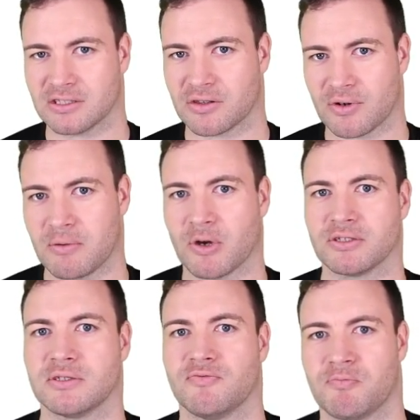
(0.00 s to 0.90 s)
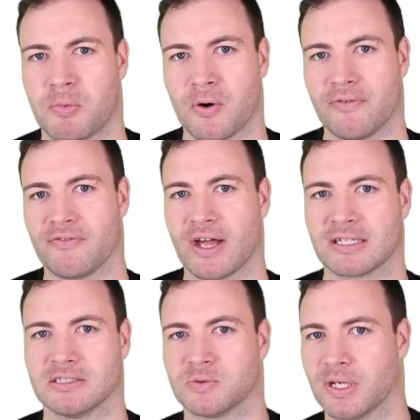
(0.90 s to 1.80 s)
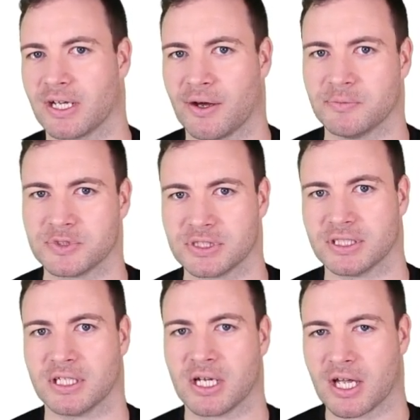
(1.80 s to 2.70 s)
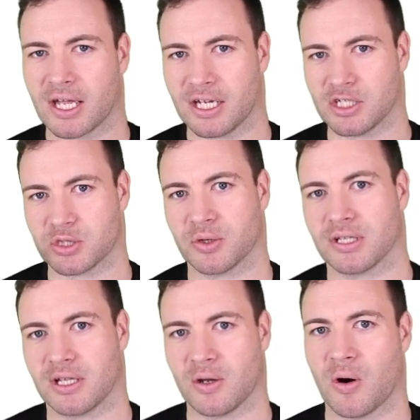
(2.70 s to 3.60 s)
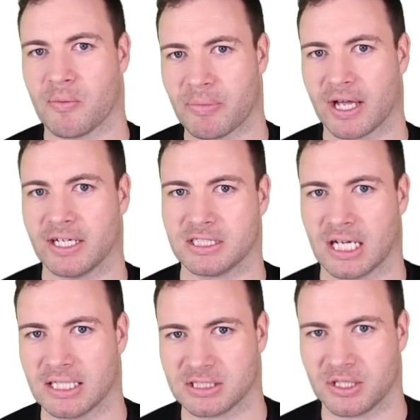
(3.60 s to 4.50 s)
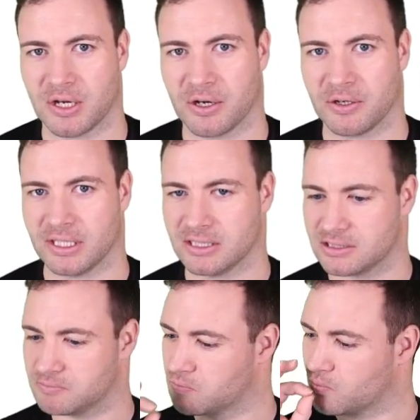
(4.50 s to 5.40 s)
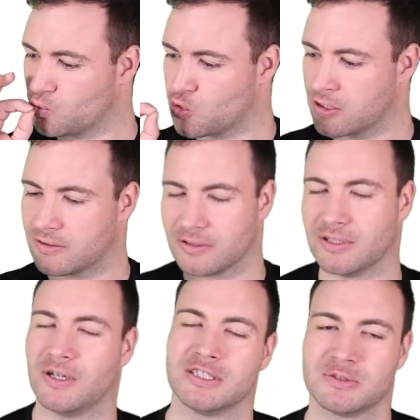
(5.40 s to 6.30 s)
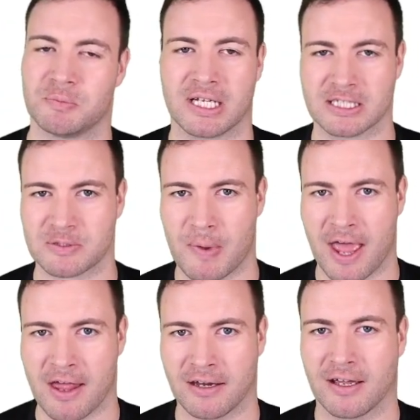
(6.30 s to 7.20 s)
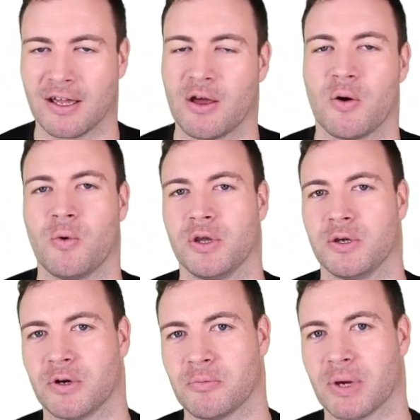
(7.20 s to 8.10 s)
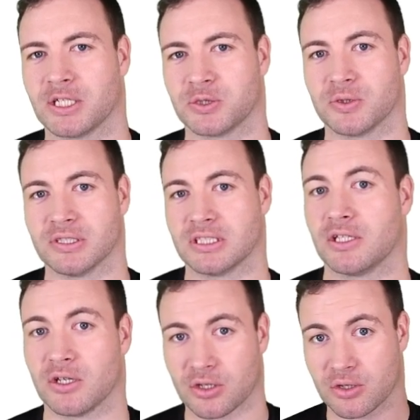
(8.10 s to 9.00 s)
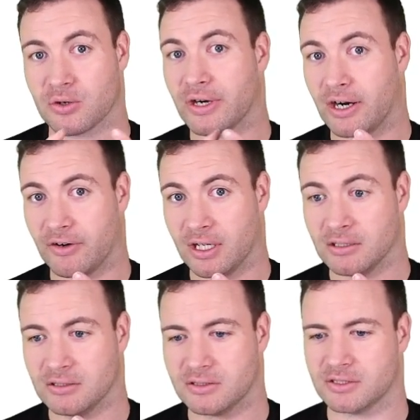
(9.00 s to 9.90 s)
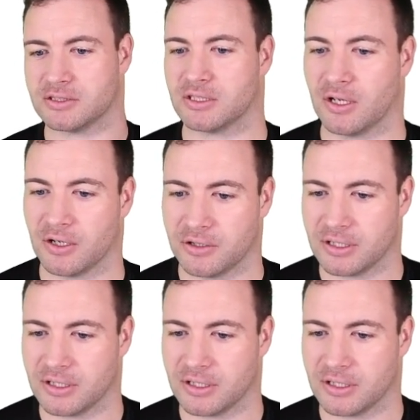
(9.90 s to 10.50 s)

most important factors when it comes to ensuring that your on-page SEO is nice, spick and span. What you make sure is that your URL, so